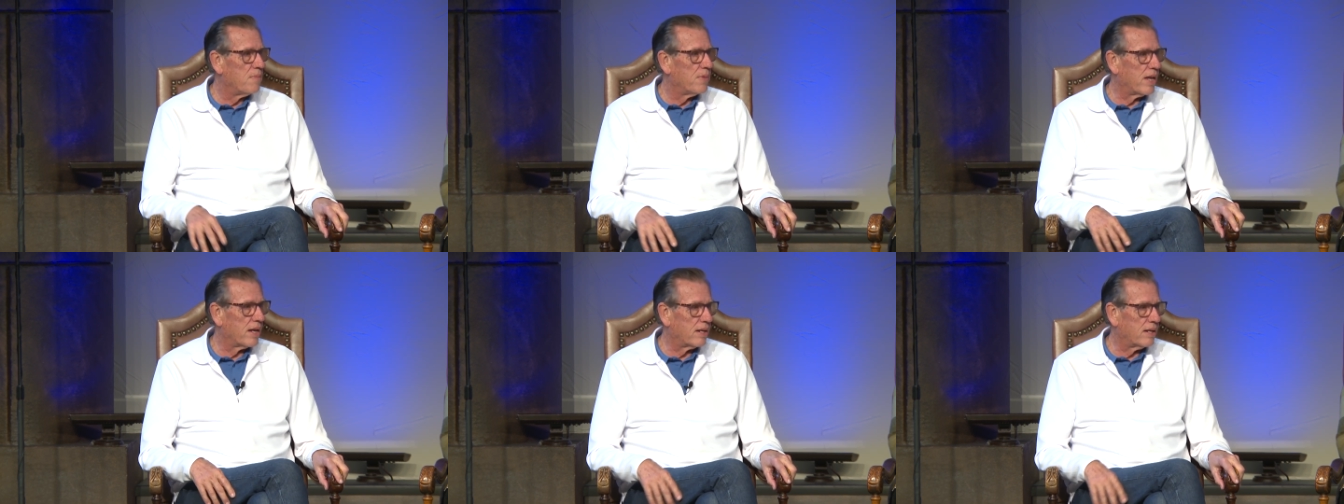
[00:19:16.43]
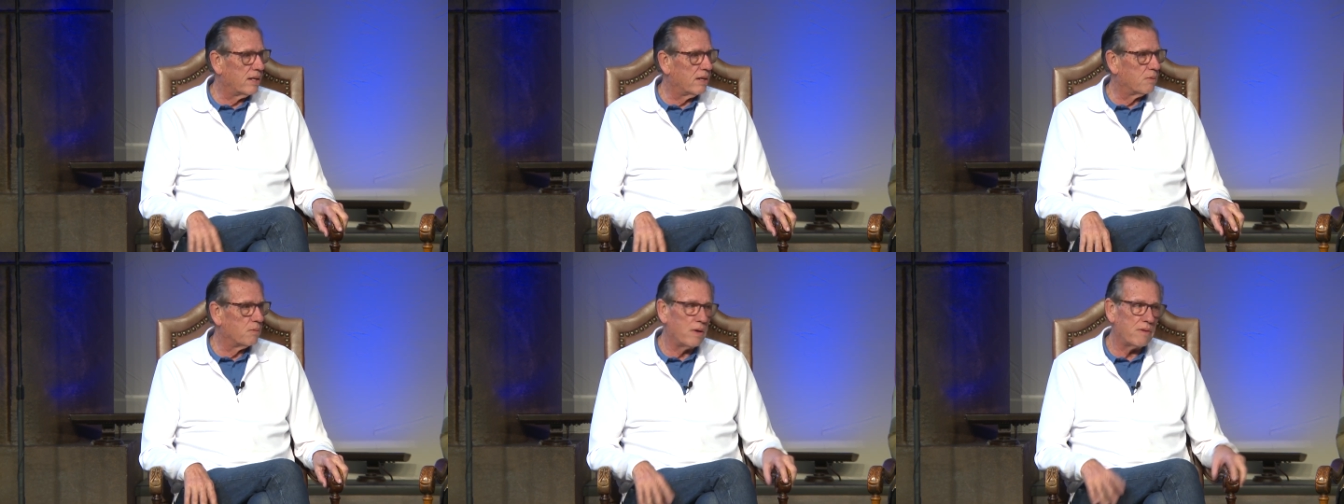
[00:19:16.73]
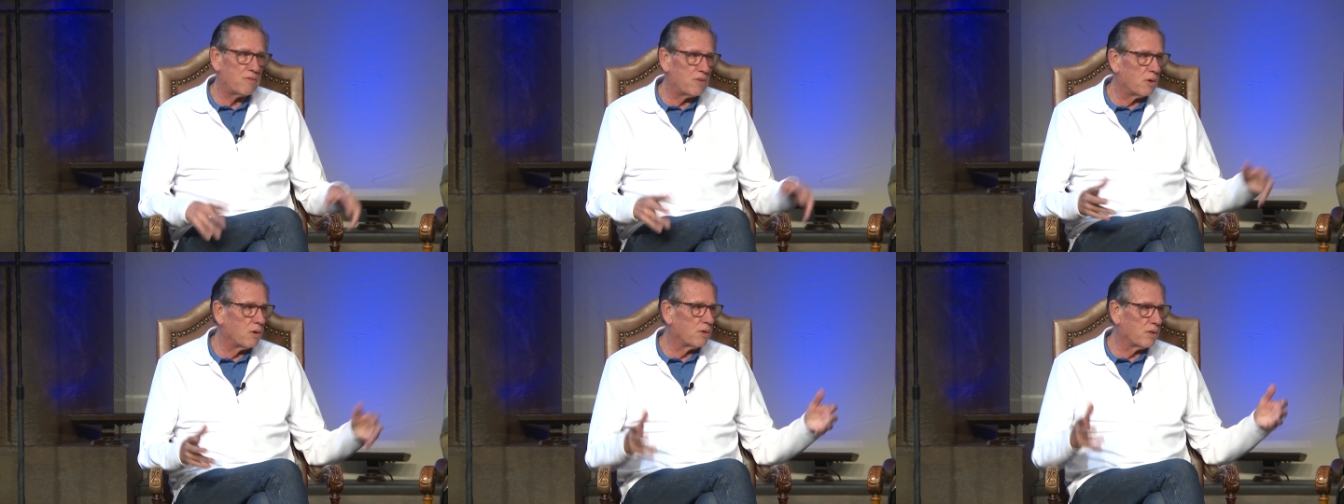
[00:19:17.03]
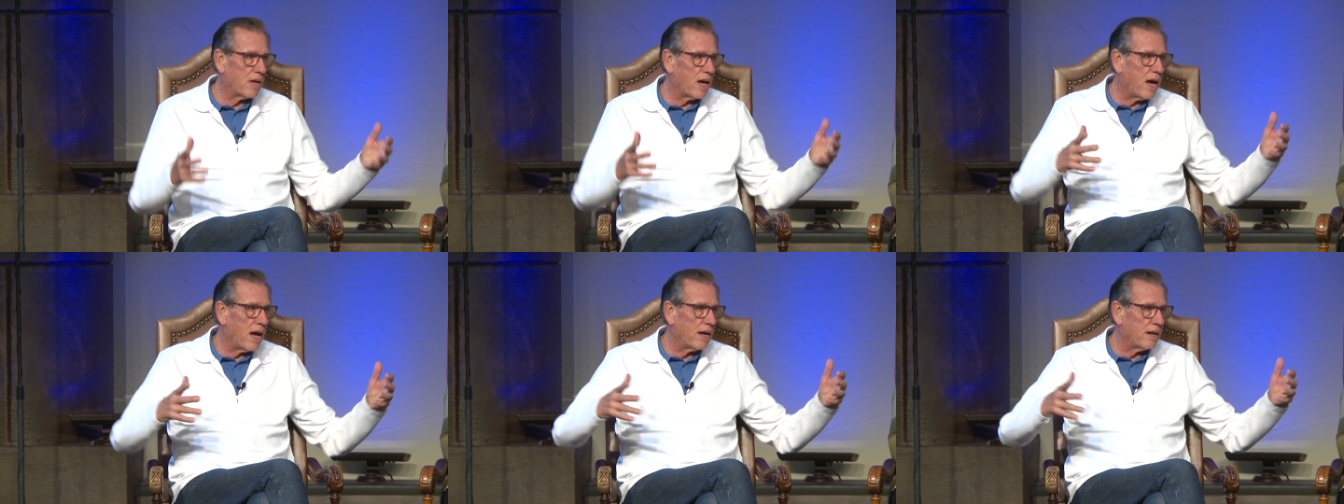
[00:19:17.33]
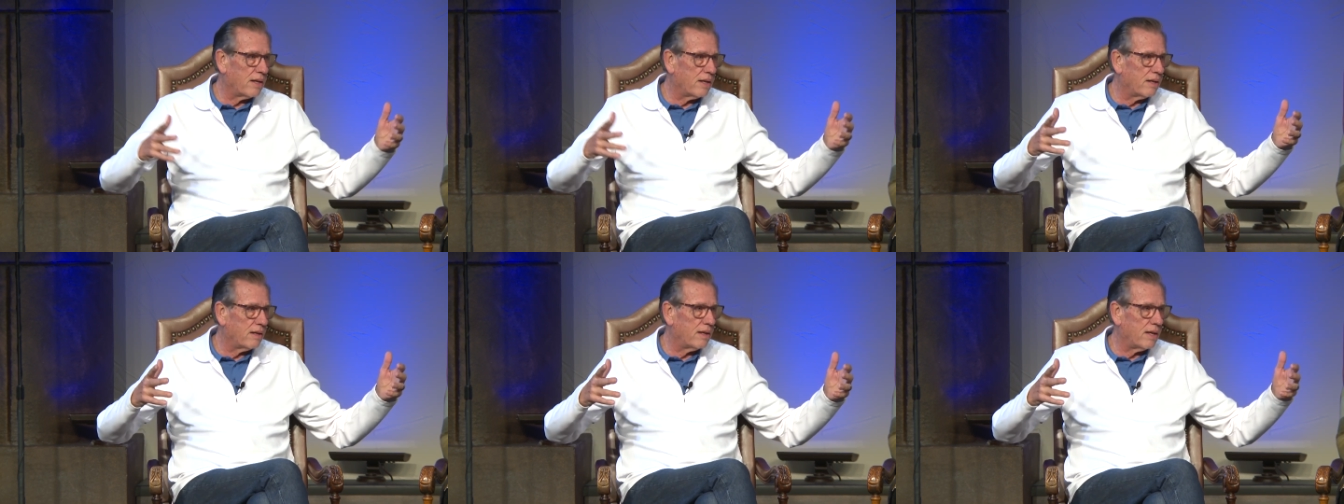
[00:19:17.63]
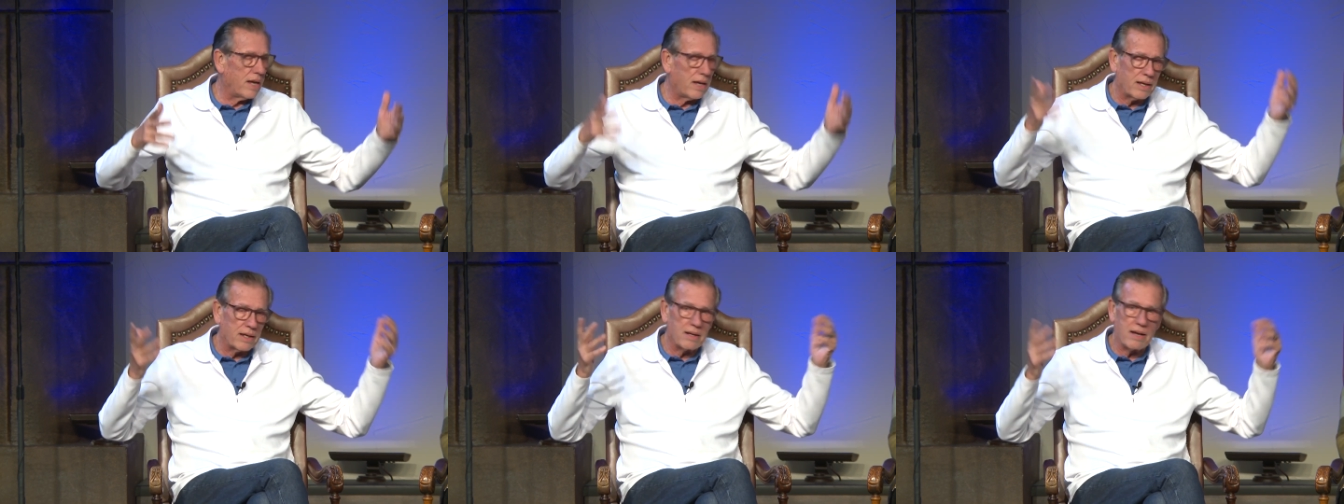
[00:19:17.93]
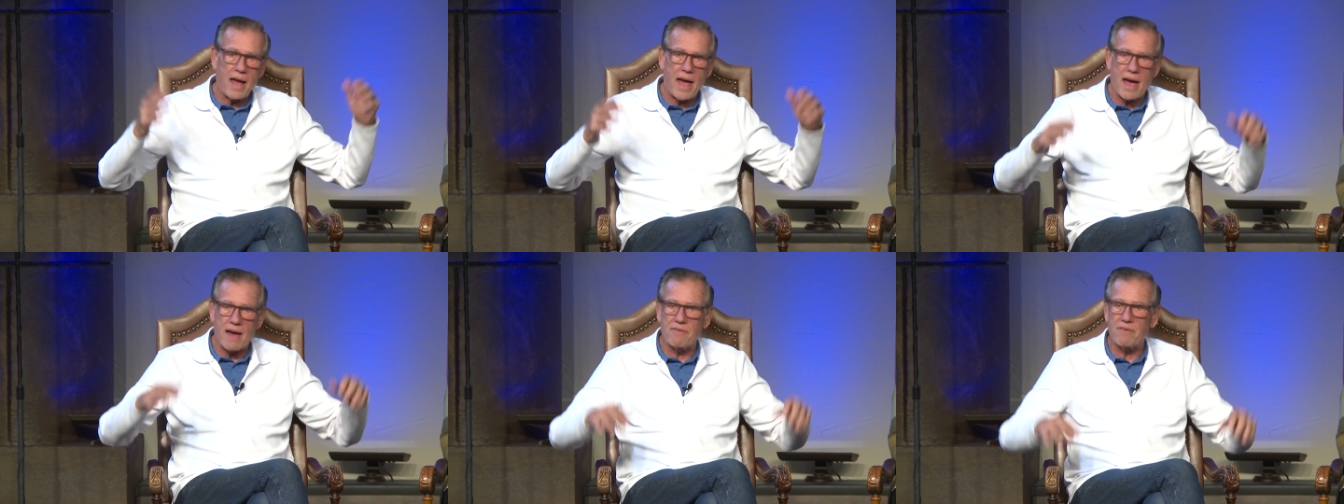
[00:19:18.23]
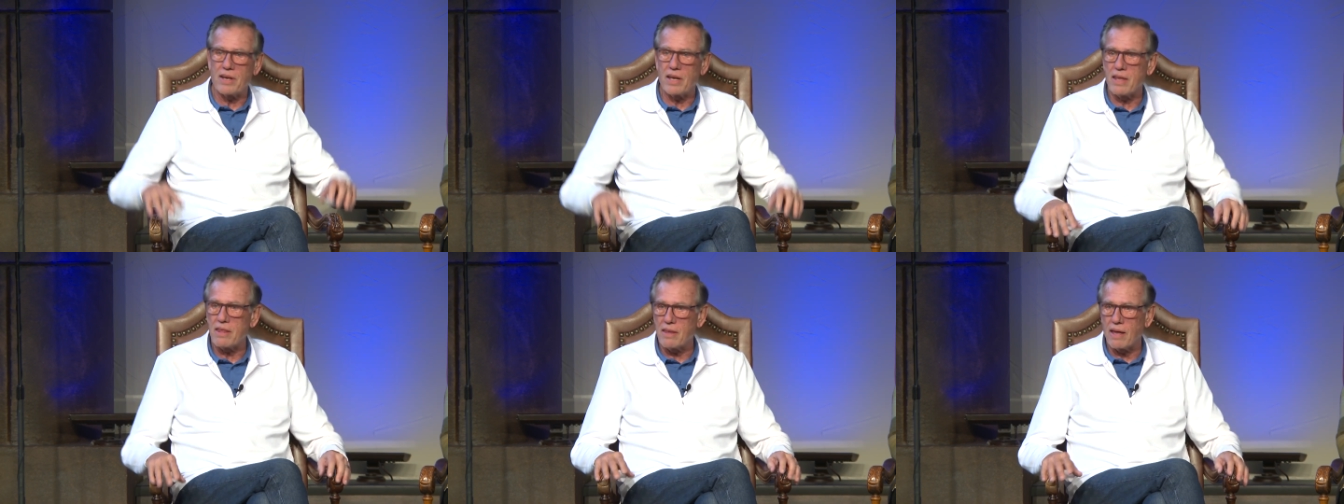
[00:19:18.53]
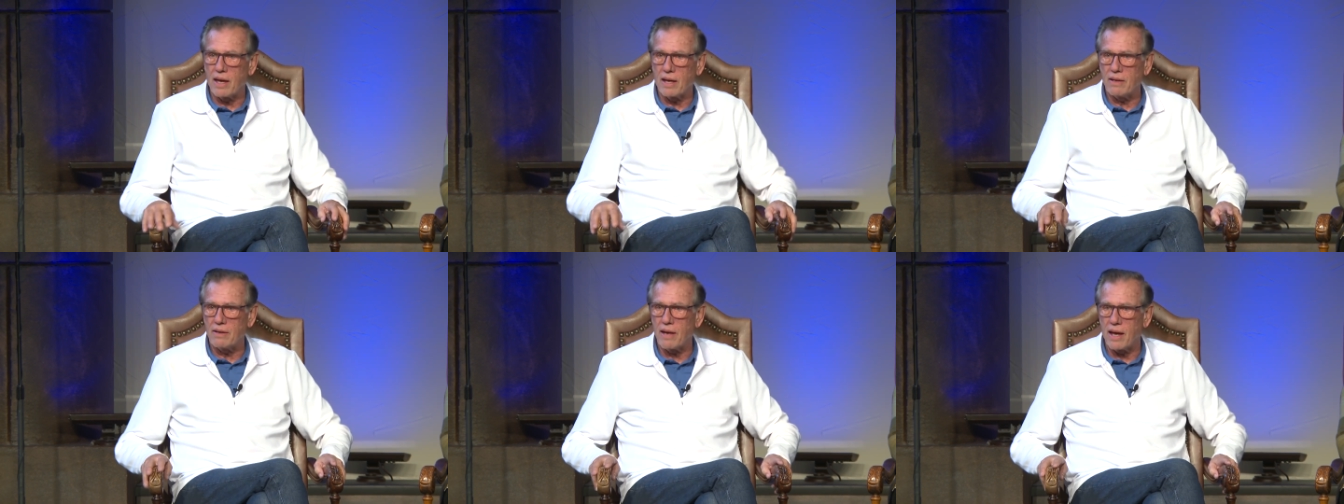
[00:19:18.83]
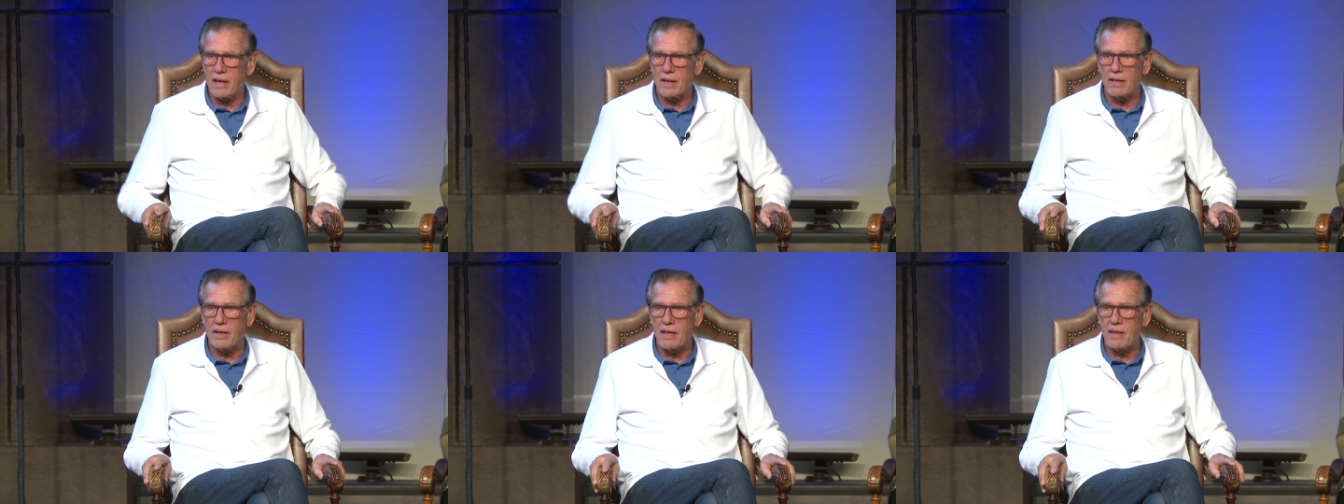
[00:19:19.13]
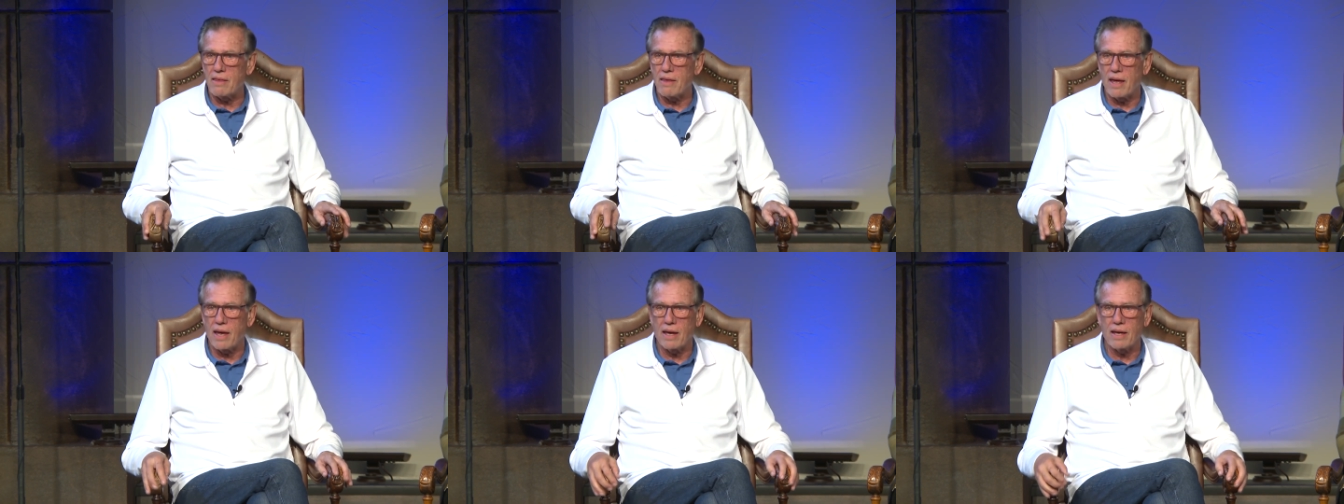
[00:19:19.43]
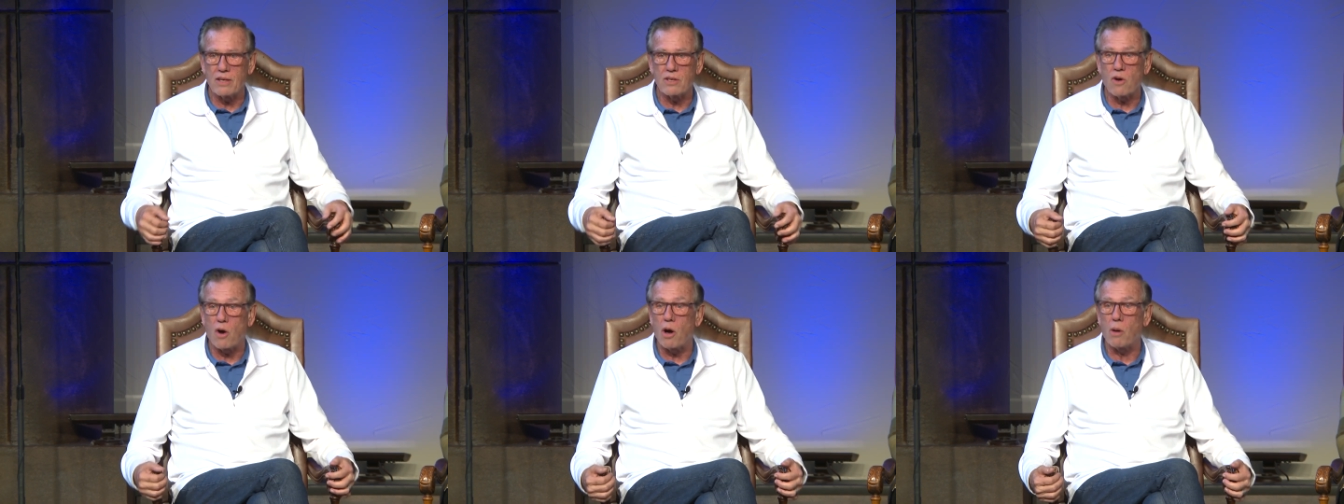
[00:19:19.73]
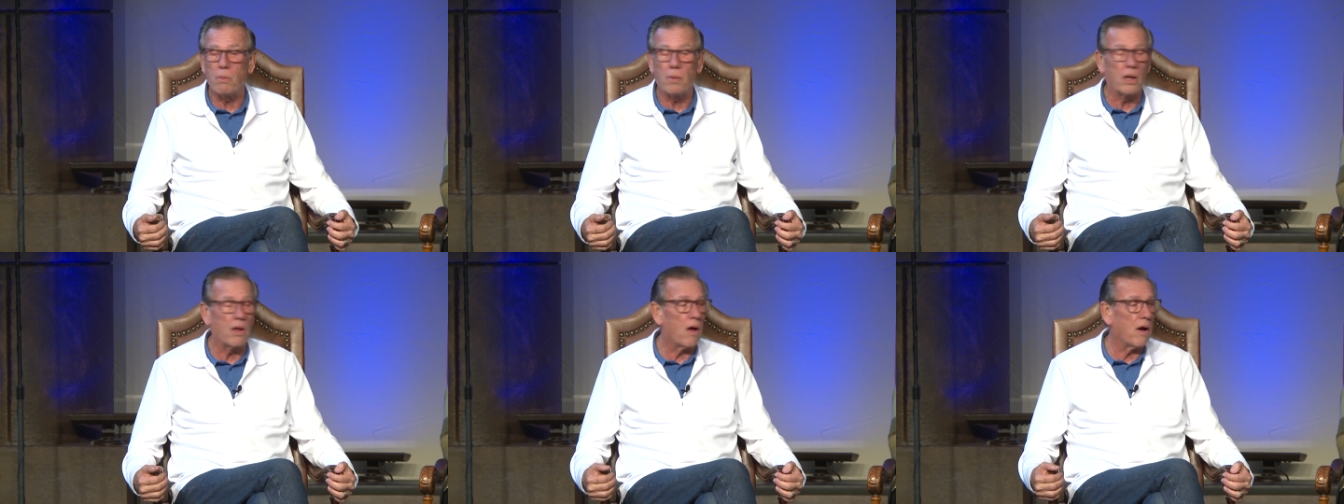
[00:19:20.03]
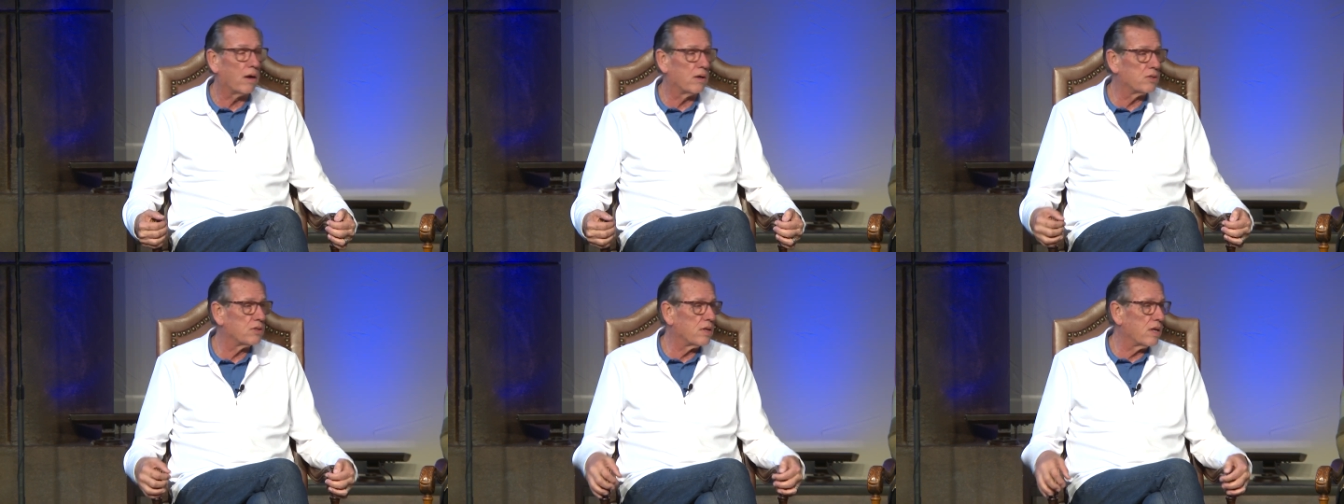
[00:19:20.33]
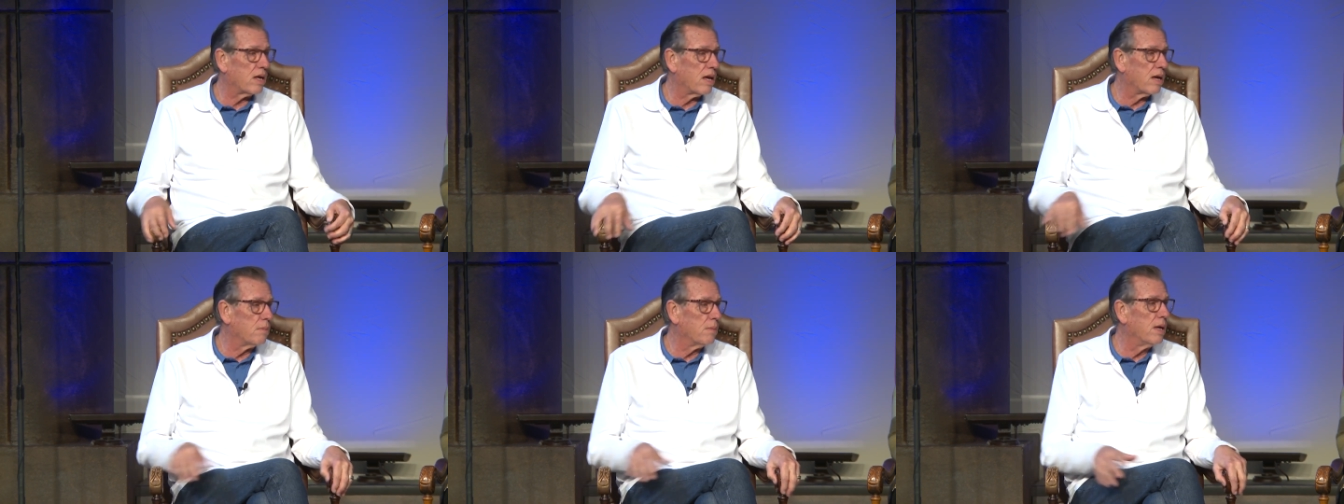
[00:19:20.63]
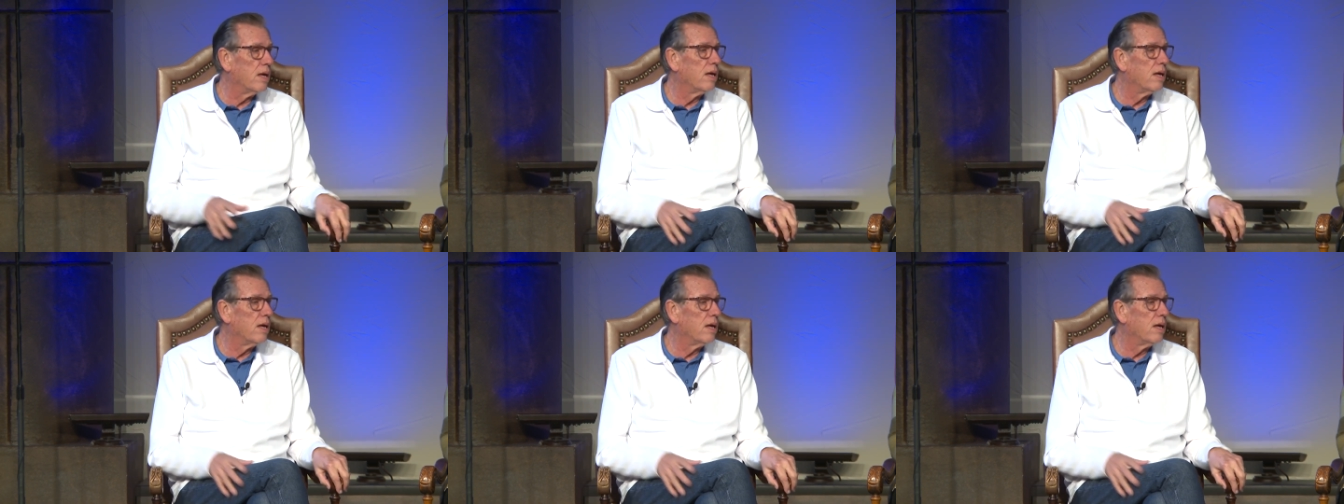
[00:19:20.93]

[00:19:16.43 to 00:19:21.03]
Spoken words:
that we've told God he can have anything, take anything, it all belongs to him.